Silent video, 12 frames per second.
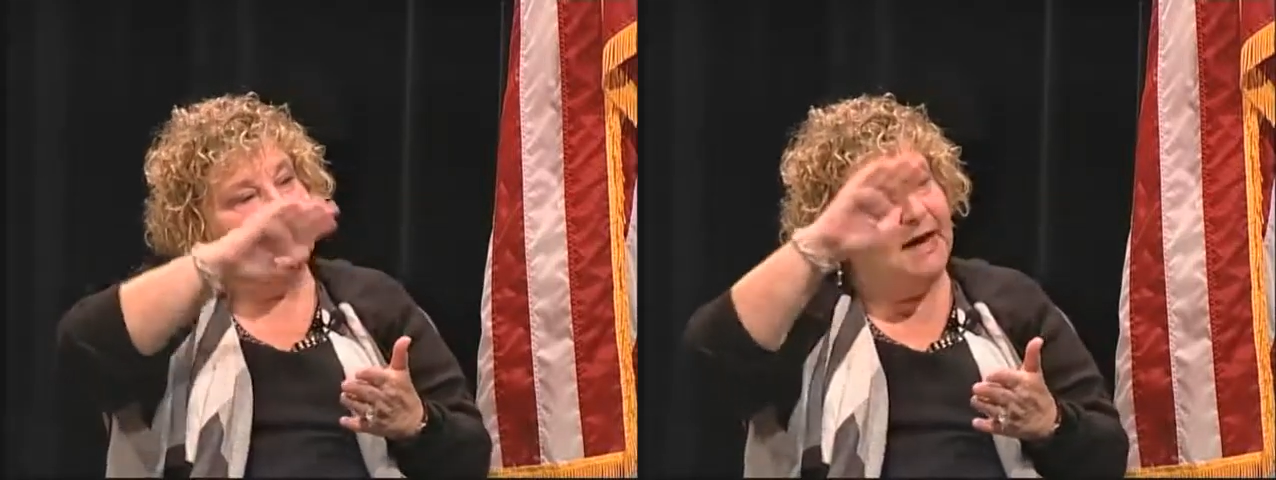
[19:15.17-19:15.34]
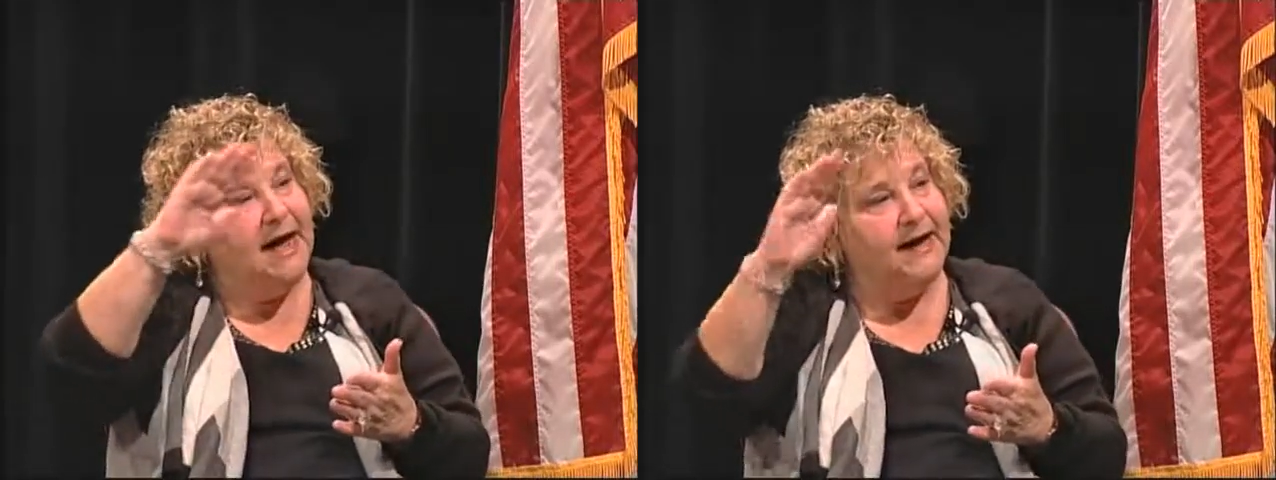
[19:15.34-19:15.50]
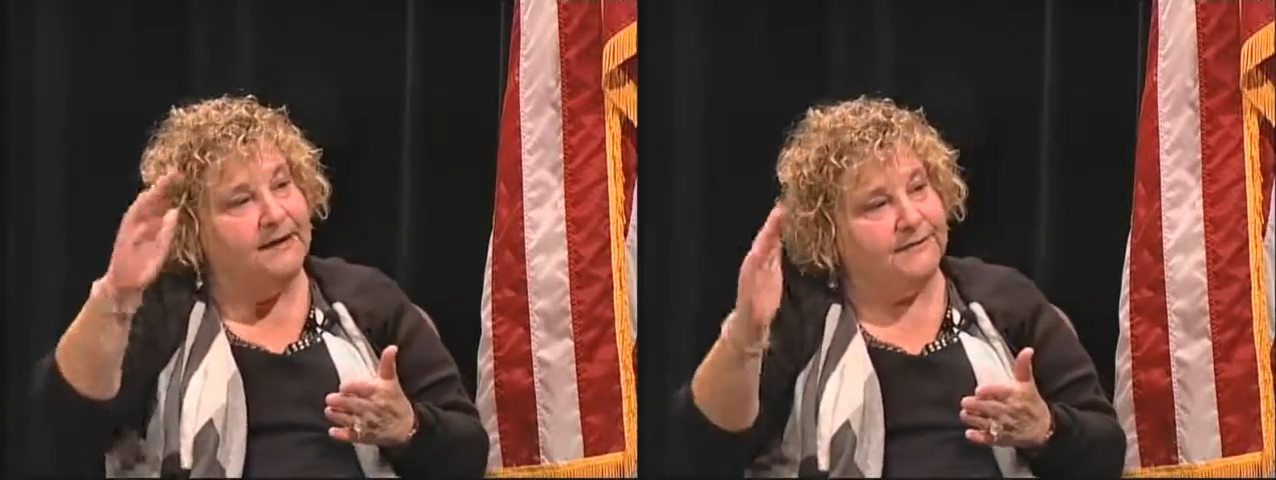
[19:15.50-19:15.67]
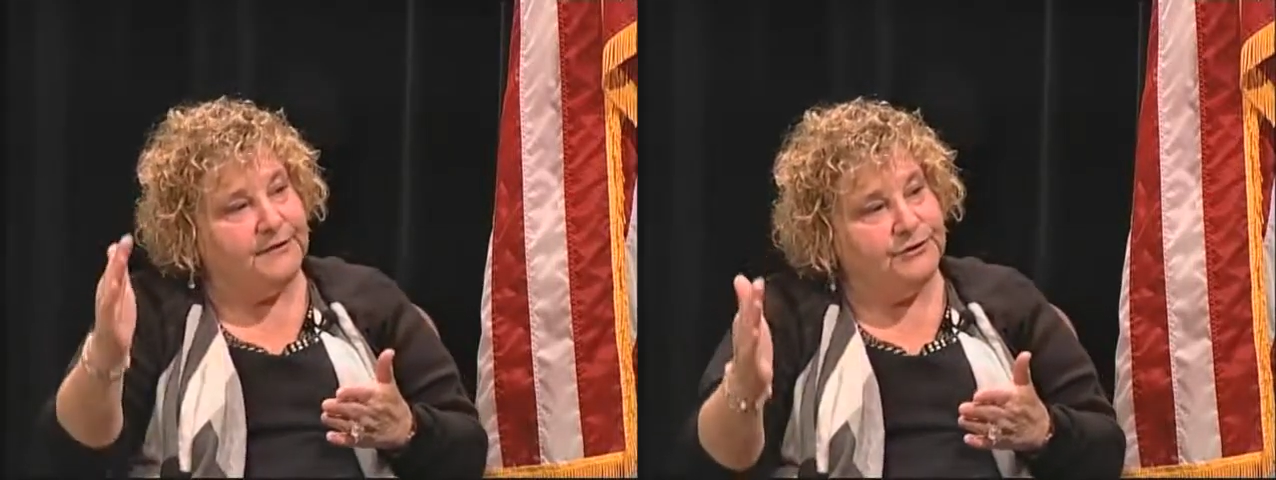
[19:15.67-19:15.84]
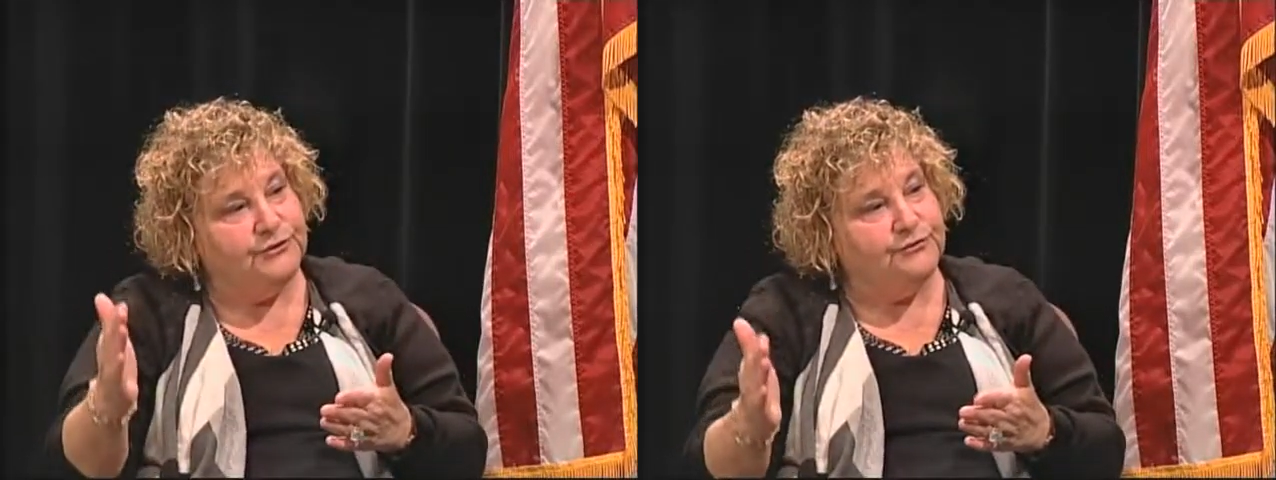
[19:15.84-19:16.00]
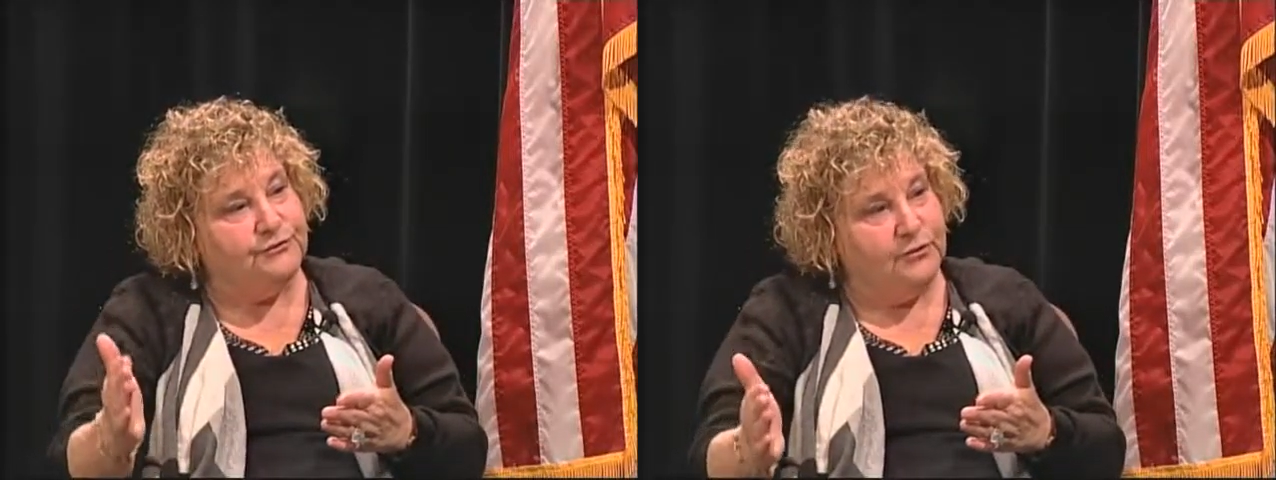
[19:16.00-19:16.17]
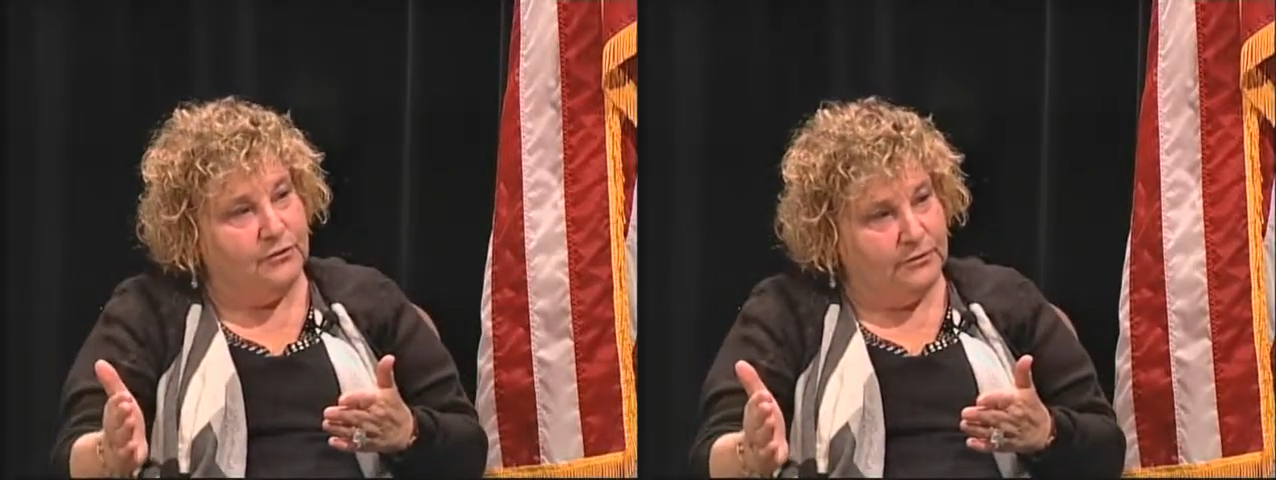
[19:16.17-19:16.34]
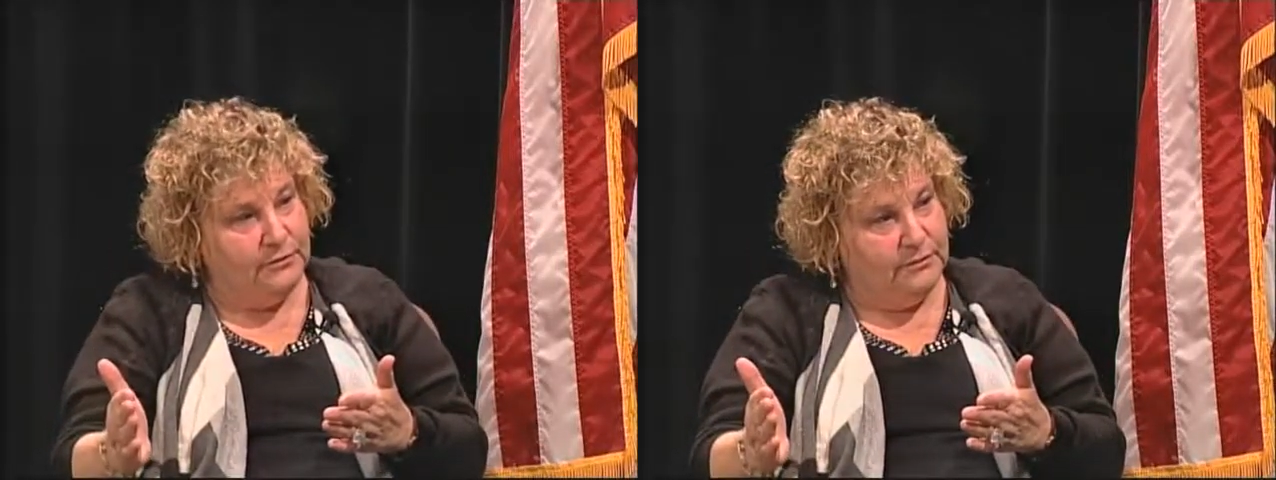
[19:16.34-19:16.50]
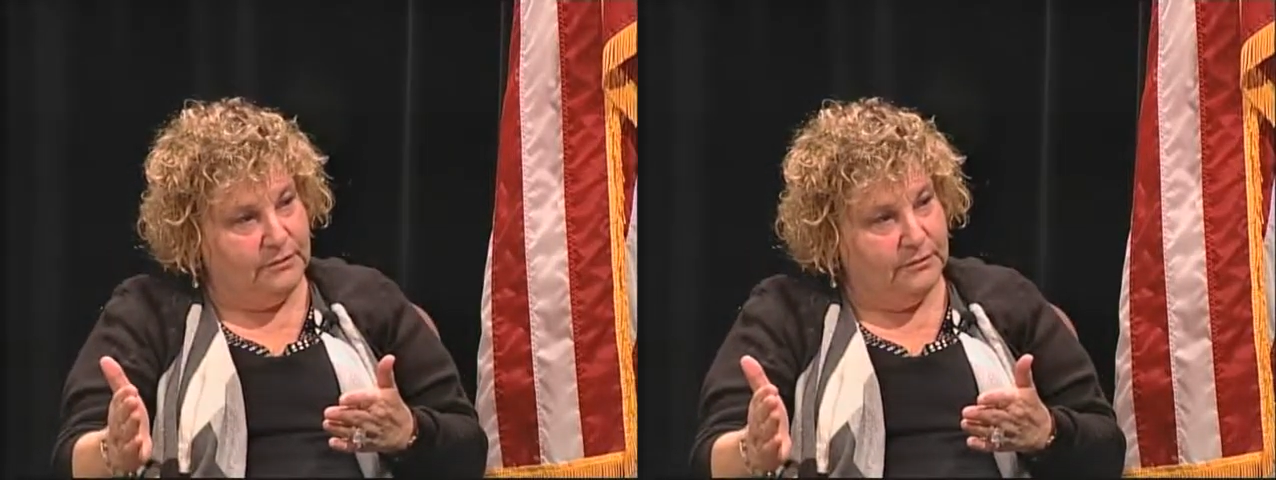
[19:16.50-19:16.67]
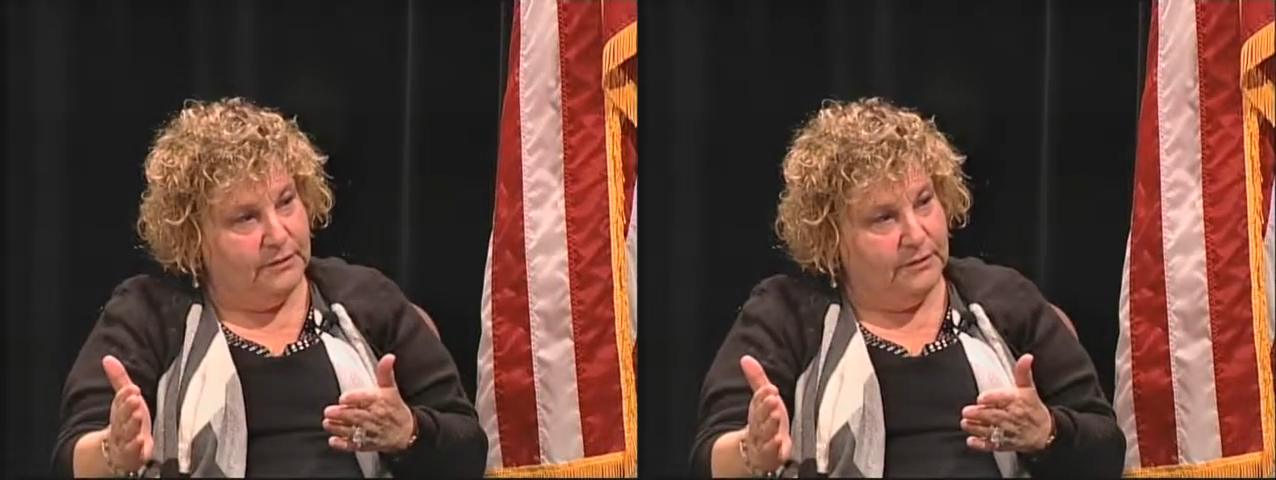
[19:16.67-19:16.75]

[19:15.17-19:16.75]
out of control